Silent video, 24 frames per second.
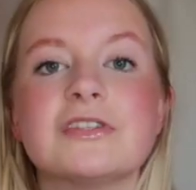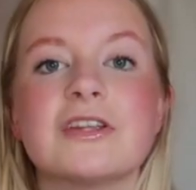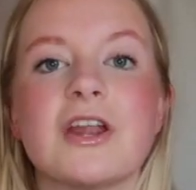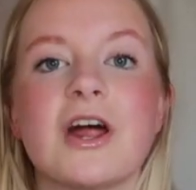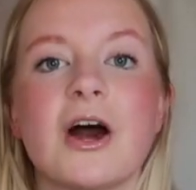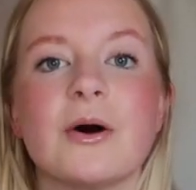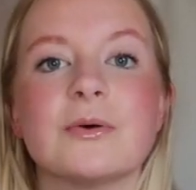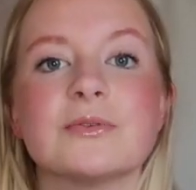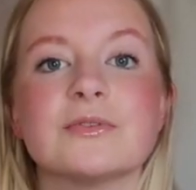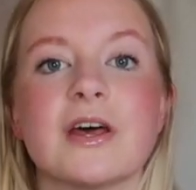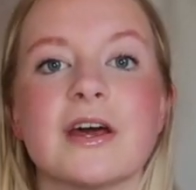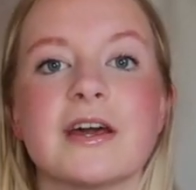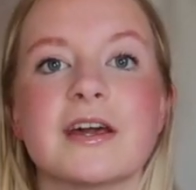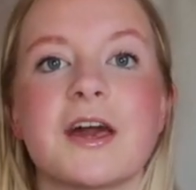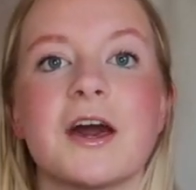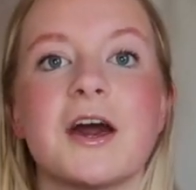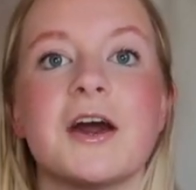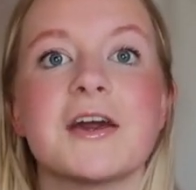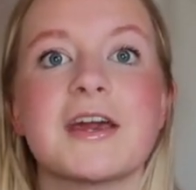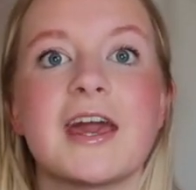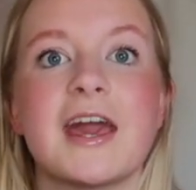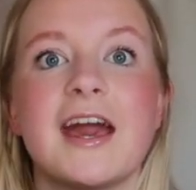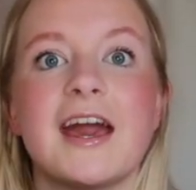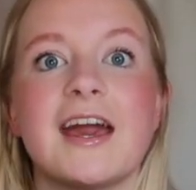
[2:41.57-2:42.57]
And I was like,
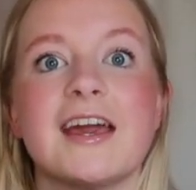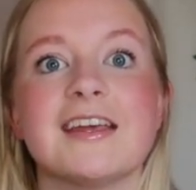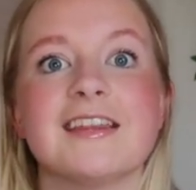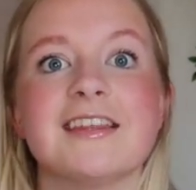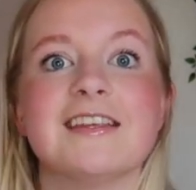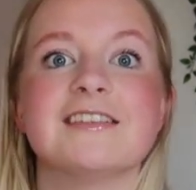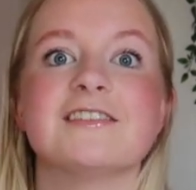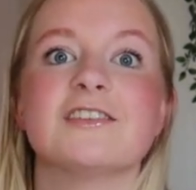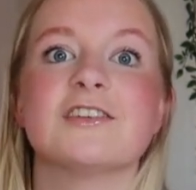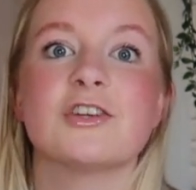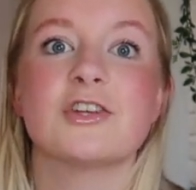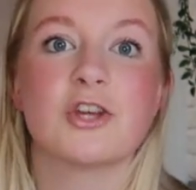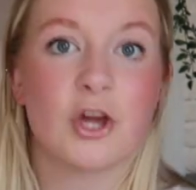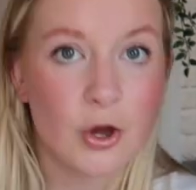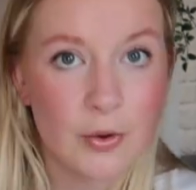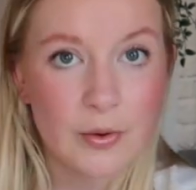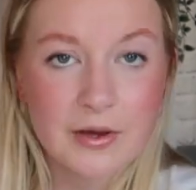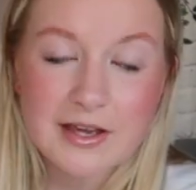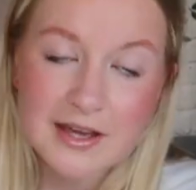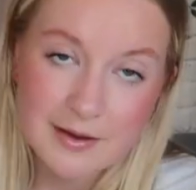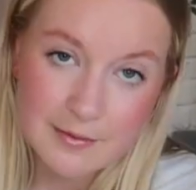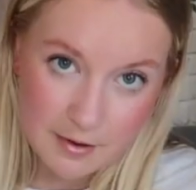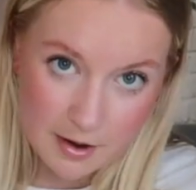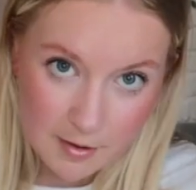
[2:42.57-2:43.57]
okay, these are
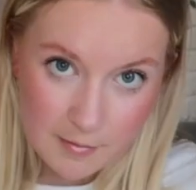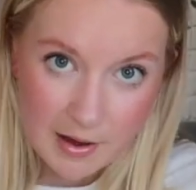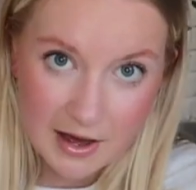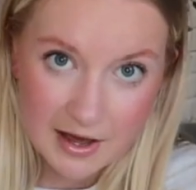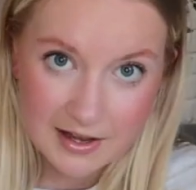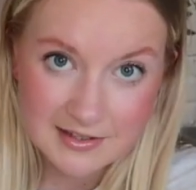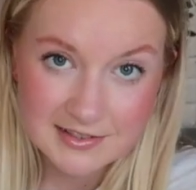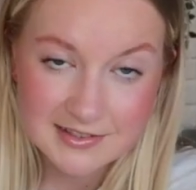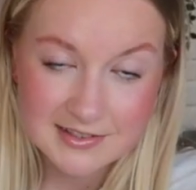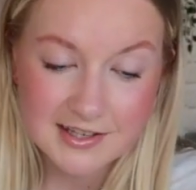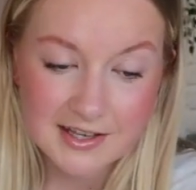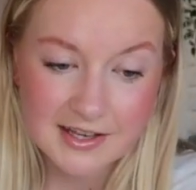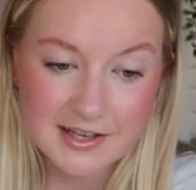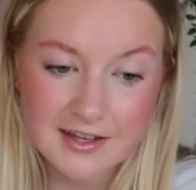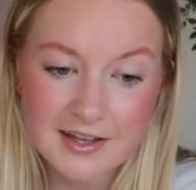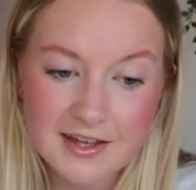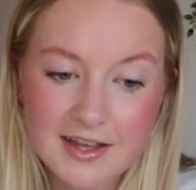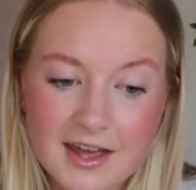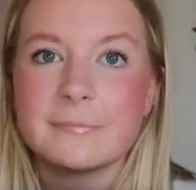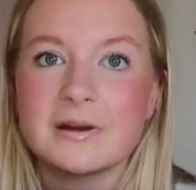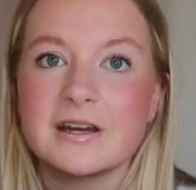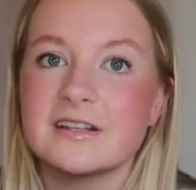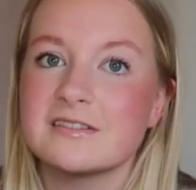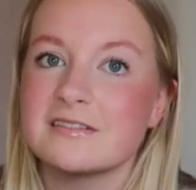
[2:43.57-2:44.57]
going in my basket
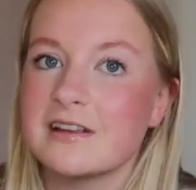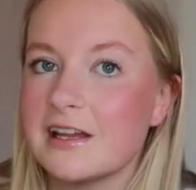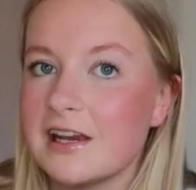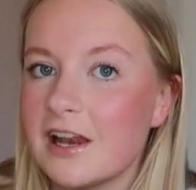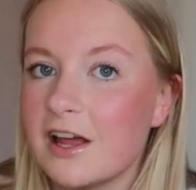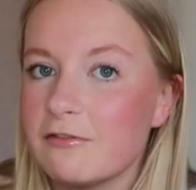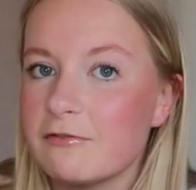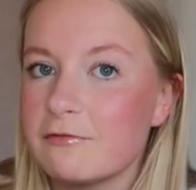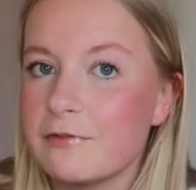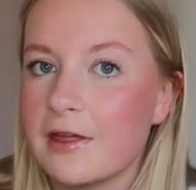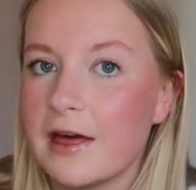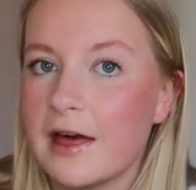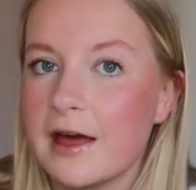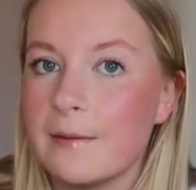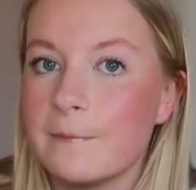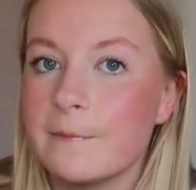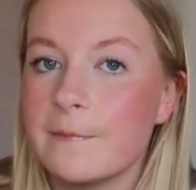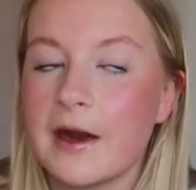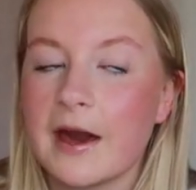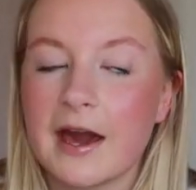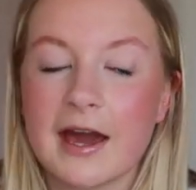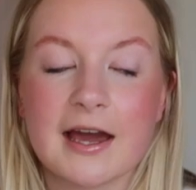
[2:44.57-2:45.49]
because I love them.